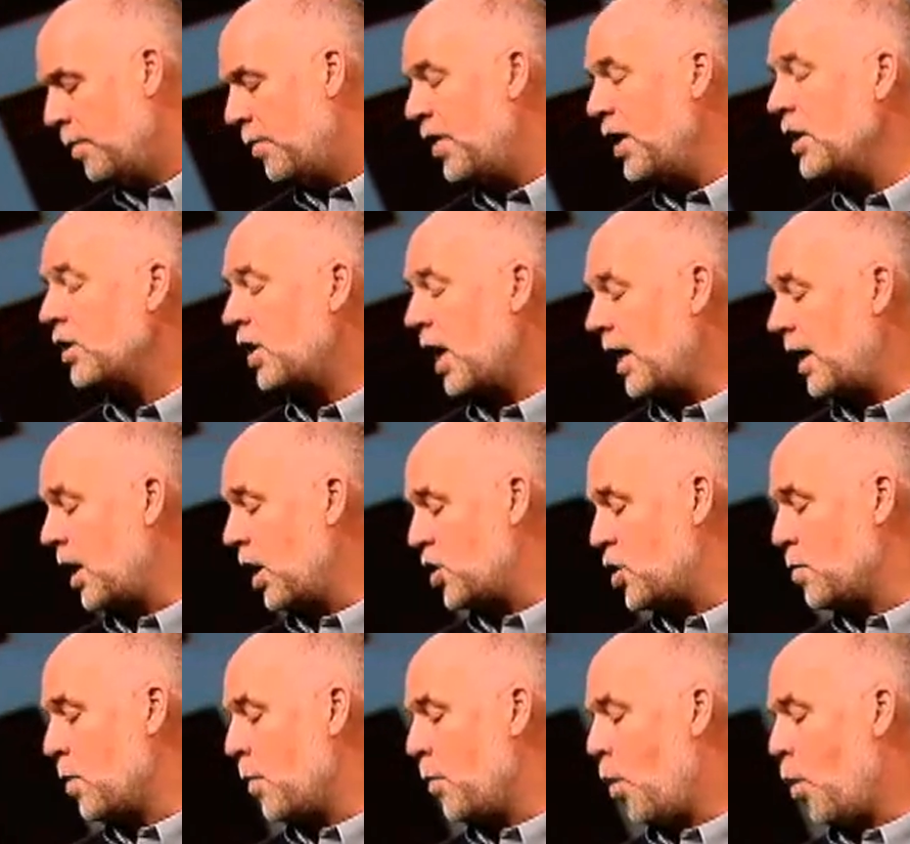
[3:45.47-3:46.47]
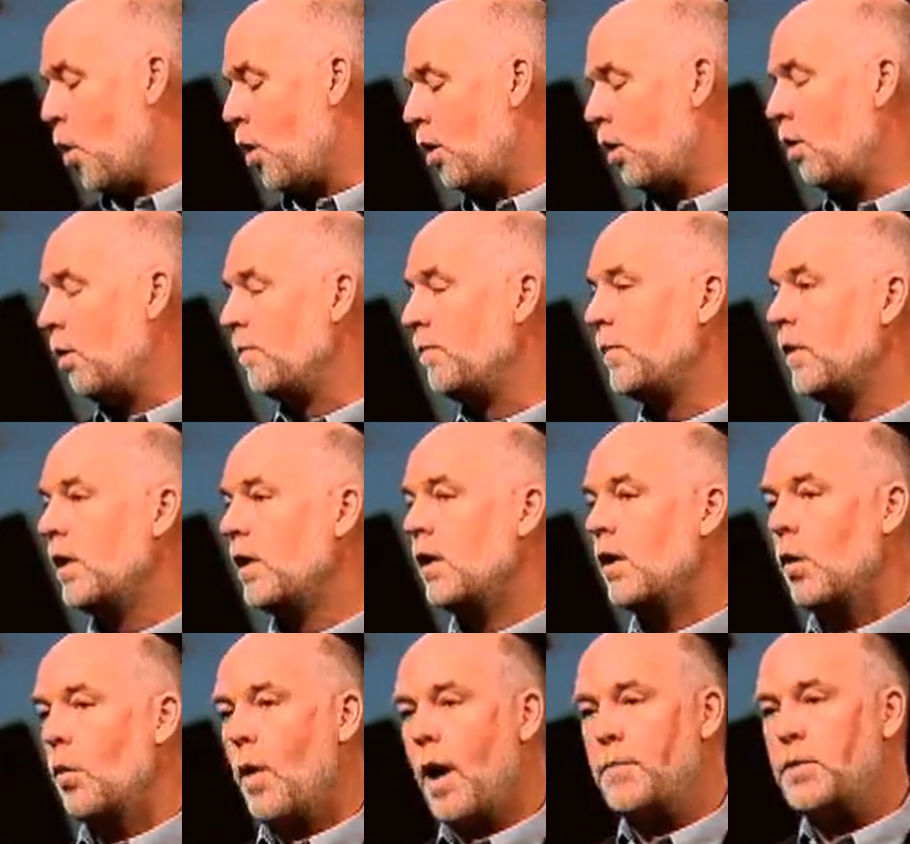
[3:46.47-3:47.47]
Things like customer portal,
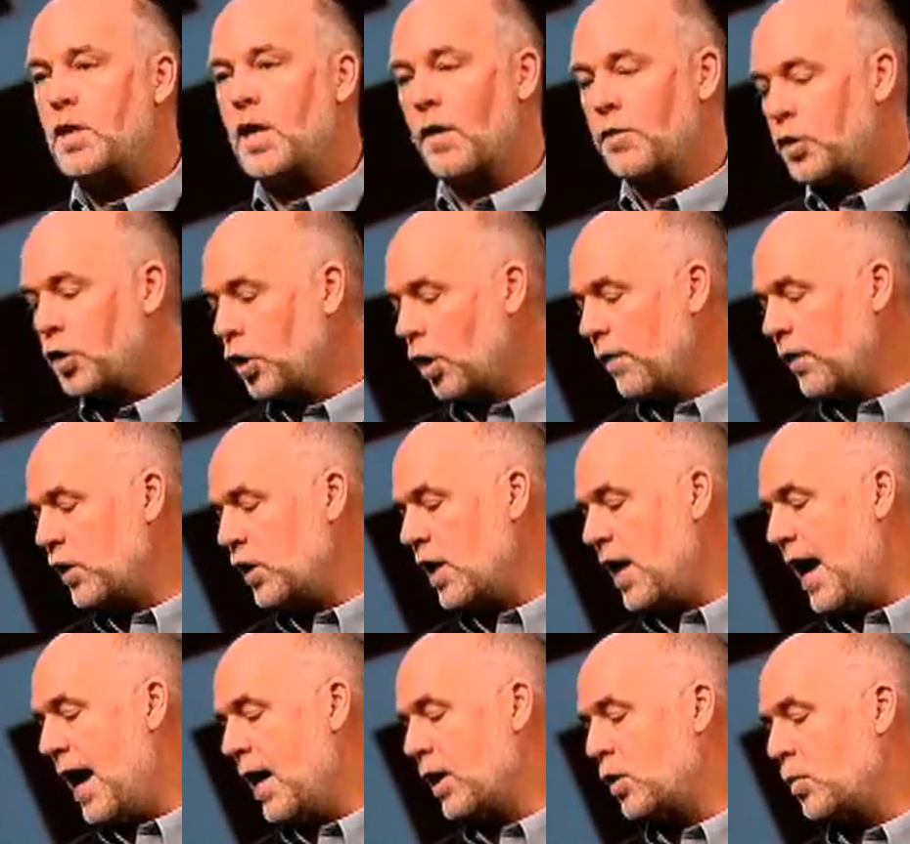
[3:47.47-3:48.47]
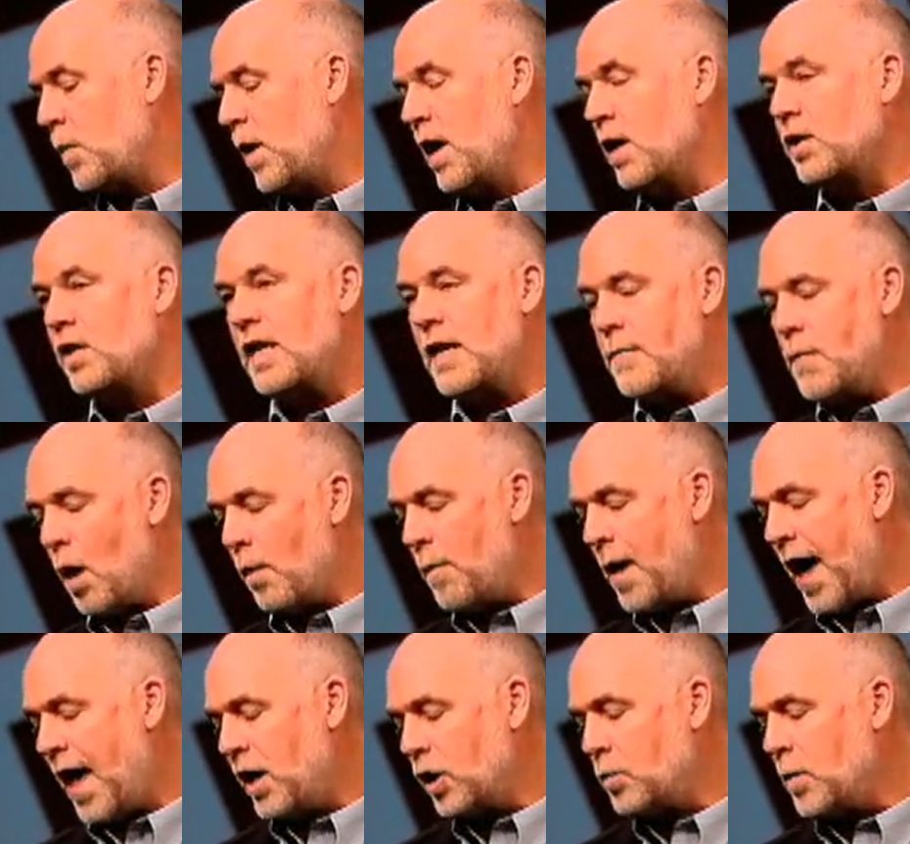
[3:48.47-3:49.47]
web self-service enhancements, email
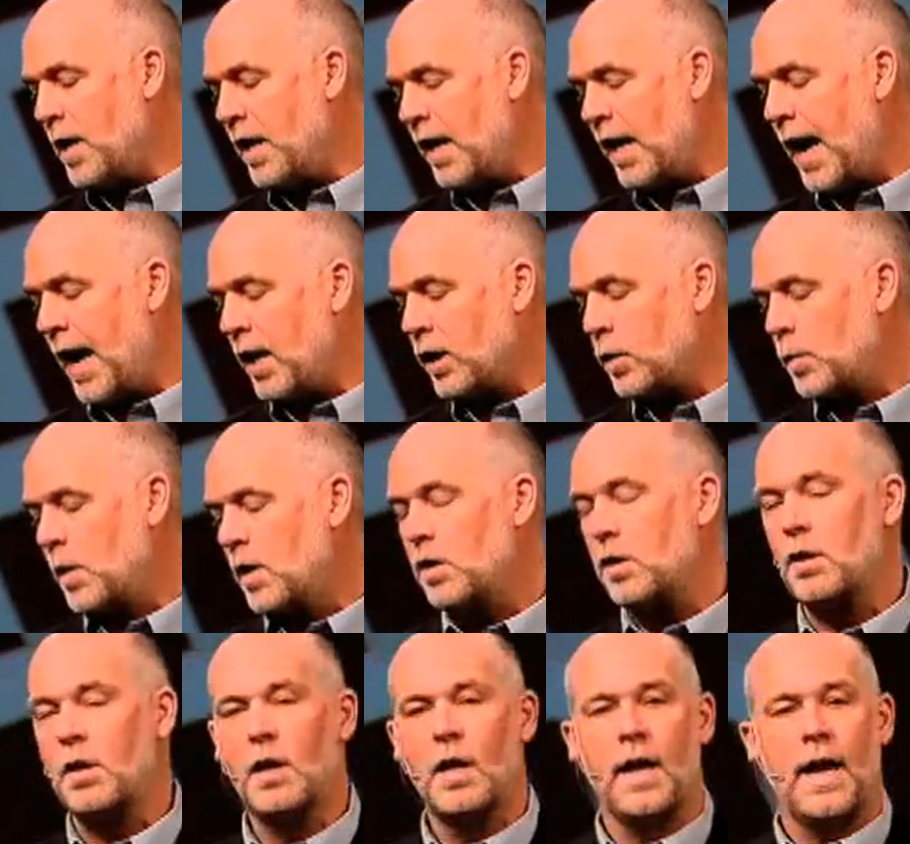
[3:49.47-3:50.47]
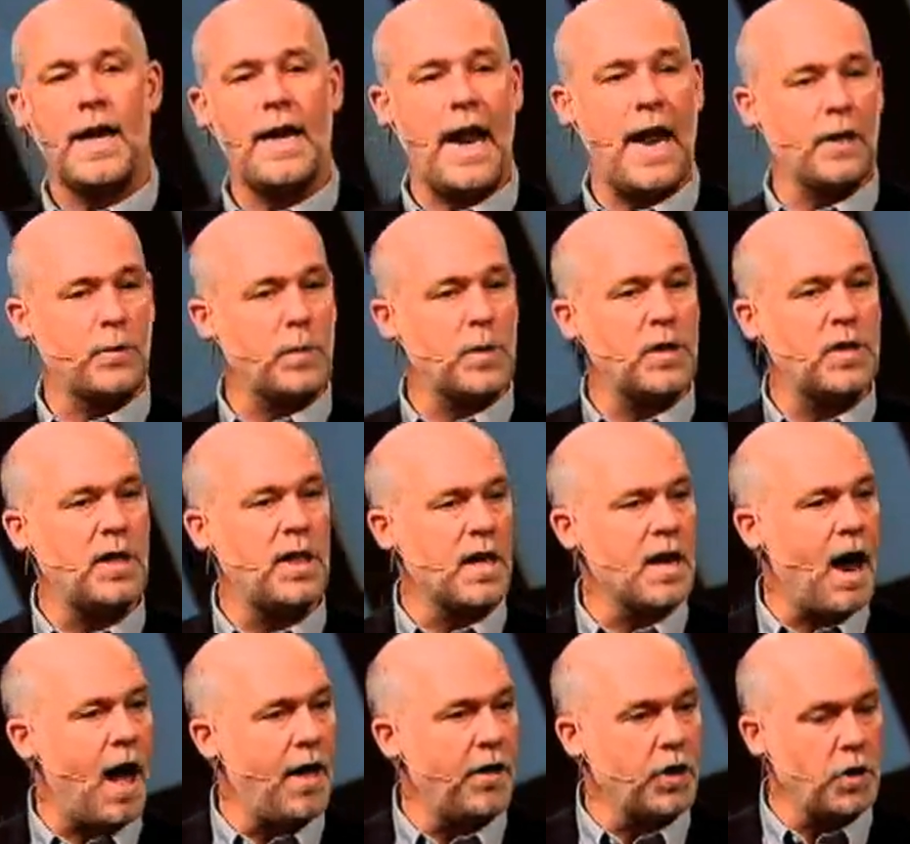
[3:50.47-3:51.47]
management enhancements, enhancements to the
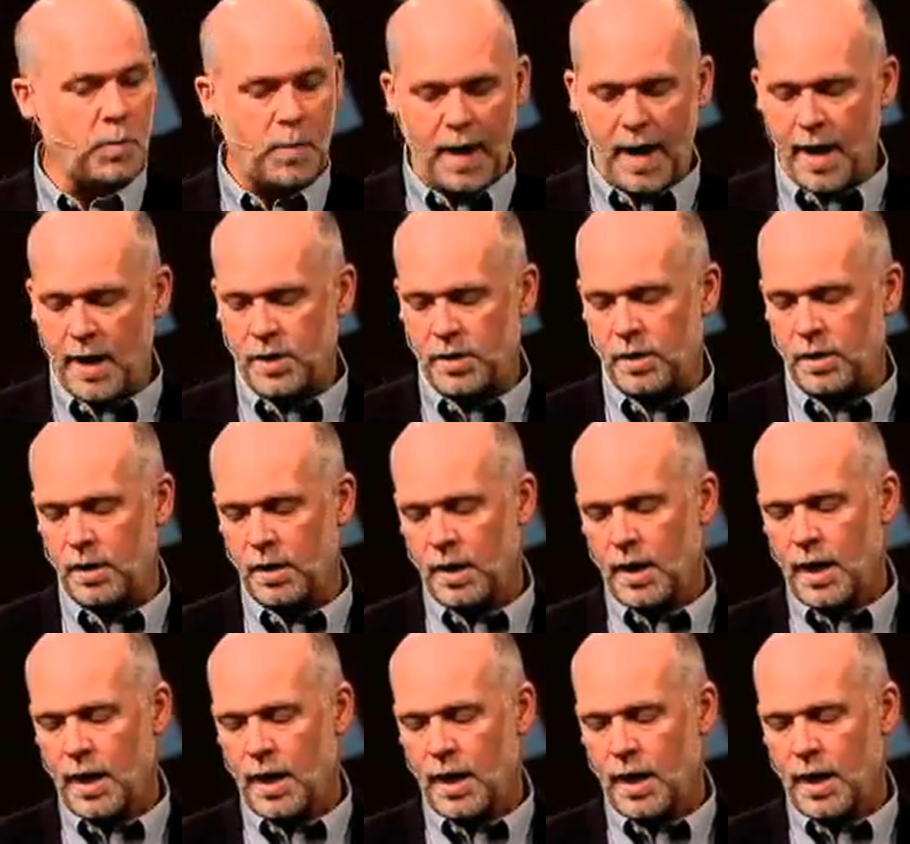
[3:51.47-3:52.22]
knowledge base,